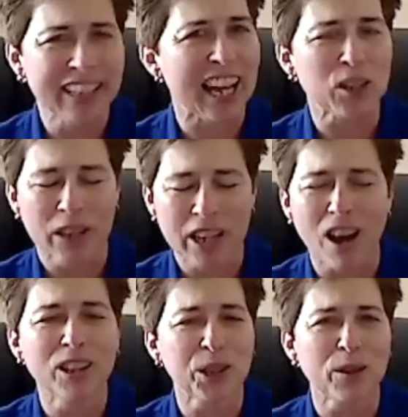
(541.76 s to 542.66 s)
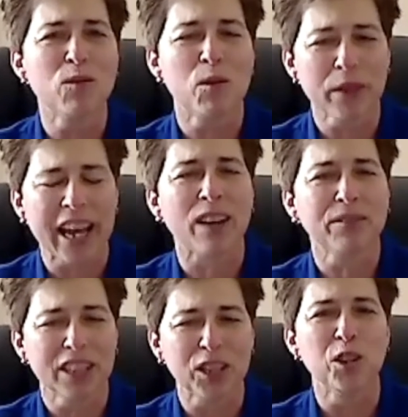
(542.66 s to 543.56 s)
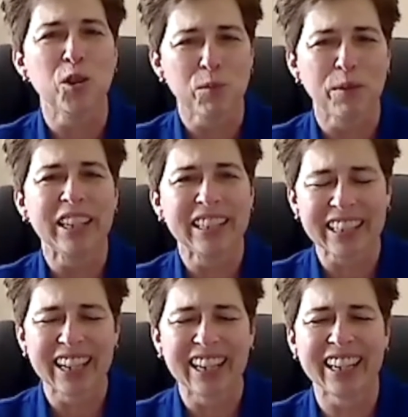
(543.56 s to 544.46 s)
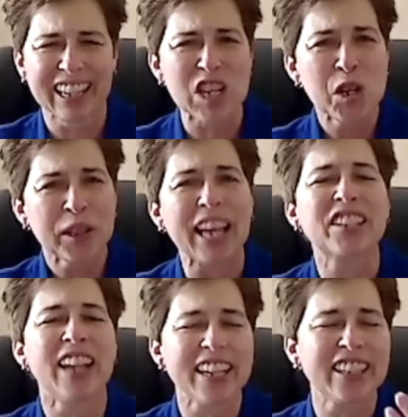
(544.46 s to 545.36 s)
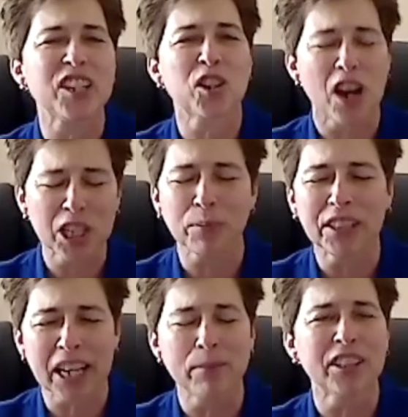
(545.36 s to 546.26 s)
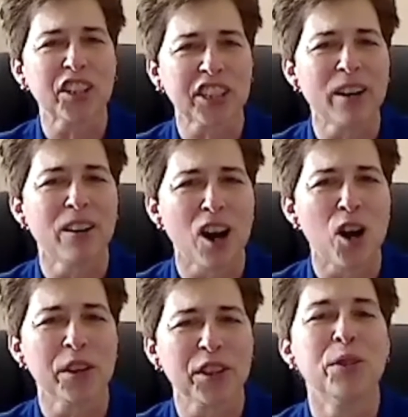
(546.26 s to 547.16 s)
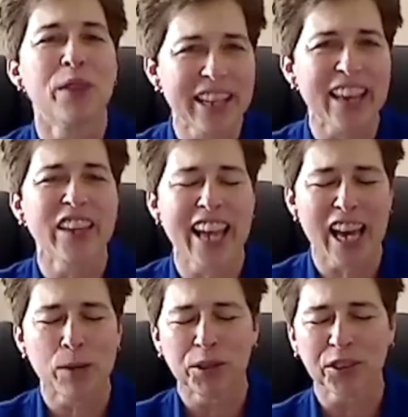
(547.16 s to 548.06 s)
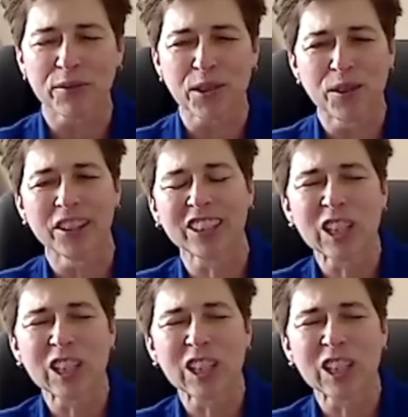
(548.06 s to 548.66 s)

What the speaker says: That we all doing what we have to do. But that's nice that your husband's able to share it all with you, and the animals, of course.